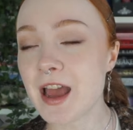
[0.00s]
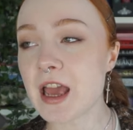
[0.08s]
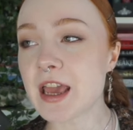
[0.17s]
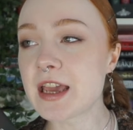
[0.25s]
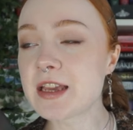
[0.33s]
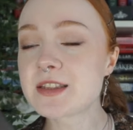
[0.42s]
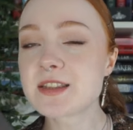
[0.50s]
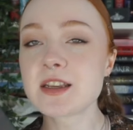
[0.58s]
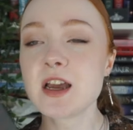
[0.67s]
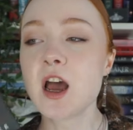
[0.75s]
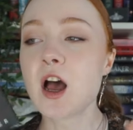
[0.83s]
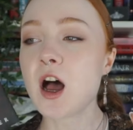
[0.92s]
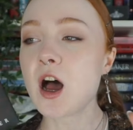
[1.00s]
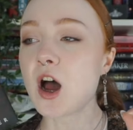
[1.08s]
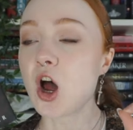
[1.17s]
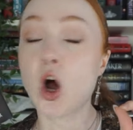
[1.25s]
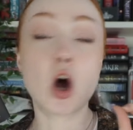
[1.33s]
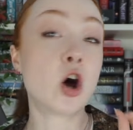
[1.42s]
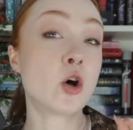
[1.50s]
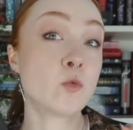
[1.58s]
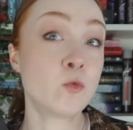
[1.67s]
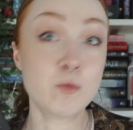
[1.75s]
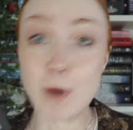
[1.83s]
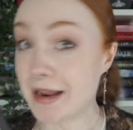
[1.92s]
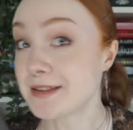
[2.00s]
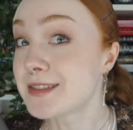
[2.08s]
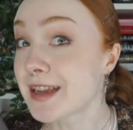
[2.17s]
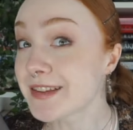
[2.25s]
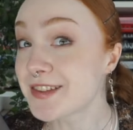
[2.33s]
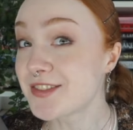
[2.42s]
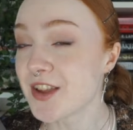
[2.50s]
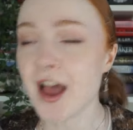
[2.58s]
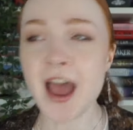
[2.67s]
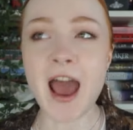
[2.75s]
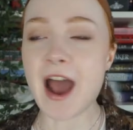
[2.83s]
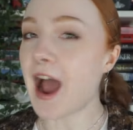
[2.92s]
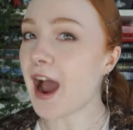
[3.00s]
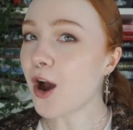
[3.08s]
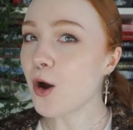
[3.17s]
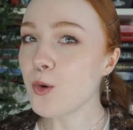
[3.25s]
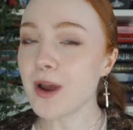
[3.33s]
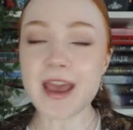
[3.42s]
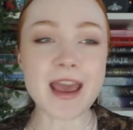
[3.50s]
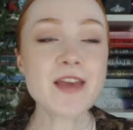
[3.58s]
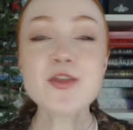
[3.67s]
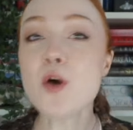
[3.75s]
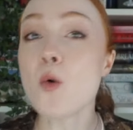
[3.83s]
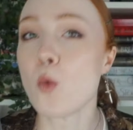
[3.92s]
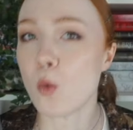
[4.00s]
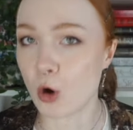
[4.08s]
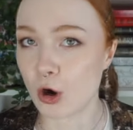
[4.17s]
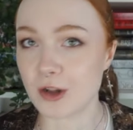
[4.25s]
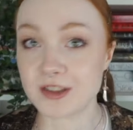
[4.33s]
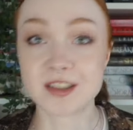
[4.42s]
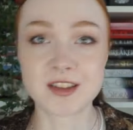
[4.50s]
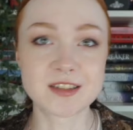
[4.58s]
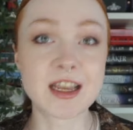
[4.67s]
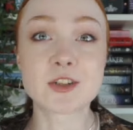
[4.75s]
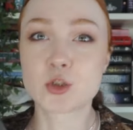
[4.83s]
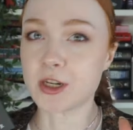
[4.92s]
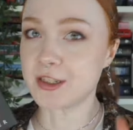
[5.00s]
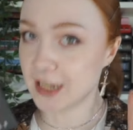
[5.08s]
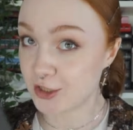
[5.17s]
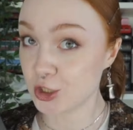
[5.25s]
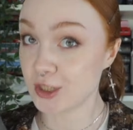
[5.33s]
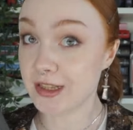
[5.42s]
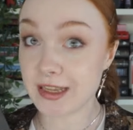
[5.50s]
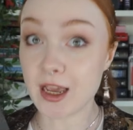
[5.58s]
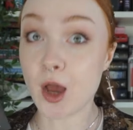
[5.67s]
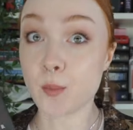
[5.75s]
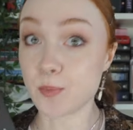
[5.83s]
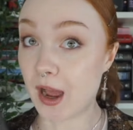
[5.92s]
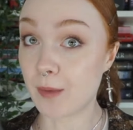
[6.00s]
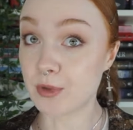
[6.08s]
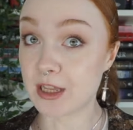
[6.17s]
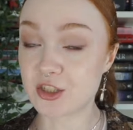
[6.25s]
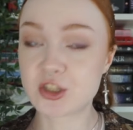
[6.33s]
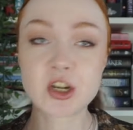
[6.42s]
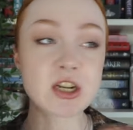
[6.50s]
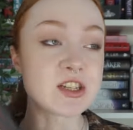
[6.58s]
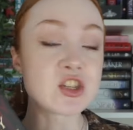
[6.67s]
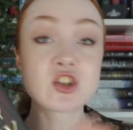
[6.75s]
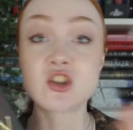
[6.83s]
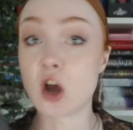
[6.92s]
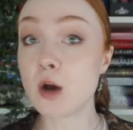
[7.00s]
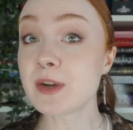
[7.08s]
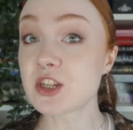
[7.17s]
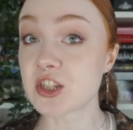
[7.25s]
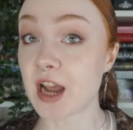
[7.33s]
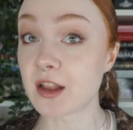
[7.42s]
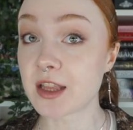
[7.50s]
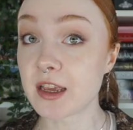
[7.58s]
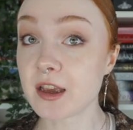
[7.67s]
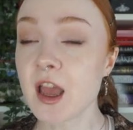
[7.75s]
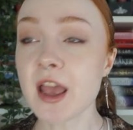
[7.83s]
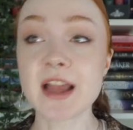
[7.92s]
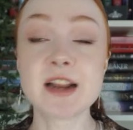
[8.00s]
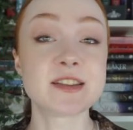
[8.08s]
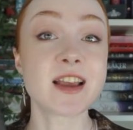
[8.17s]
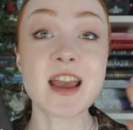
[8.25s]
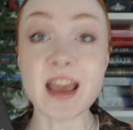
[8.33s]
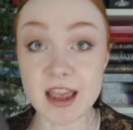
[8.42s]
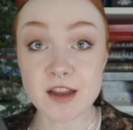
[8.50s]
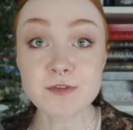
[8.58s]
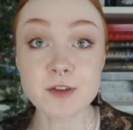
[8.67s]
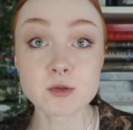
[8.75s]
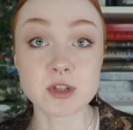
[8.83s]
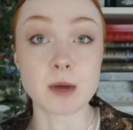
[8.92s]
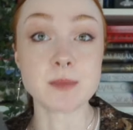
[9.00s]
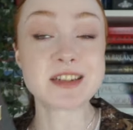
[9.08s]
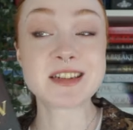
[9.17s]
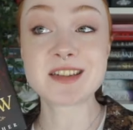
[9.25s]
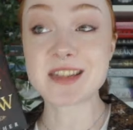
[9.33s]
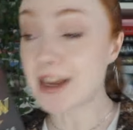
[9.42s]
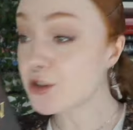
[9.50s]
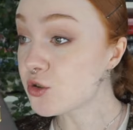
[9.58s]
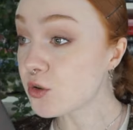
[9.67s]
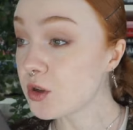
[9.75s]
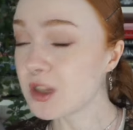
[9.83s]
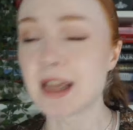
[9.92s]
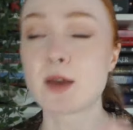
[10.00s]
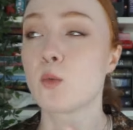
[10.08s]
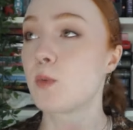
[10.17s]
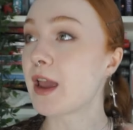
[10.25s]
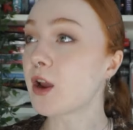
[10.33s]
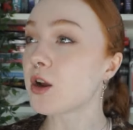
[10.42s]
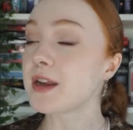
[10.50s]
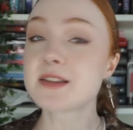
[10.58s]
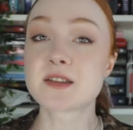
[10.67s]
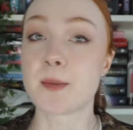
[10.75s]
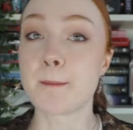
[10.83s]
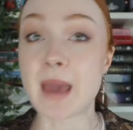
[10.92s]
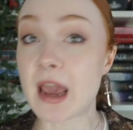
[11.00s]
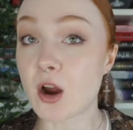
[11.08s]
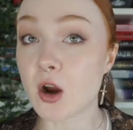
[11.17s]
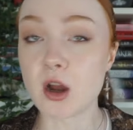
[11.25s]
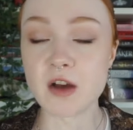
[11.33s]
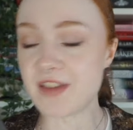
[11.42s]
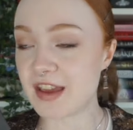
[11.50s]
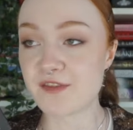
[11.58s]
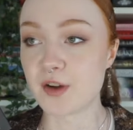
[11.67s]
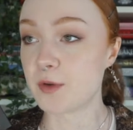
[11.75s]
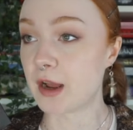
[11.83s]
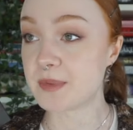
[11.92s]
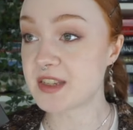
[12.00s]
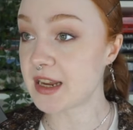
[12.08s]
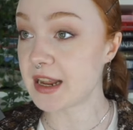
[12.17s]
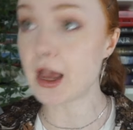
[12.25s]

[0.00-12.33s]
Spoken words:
is horrendous. How in the world did this get traditionally published? There is so much telling. It is info dump central. Like, where is the mayor of info dump city?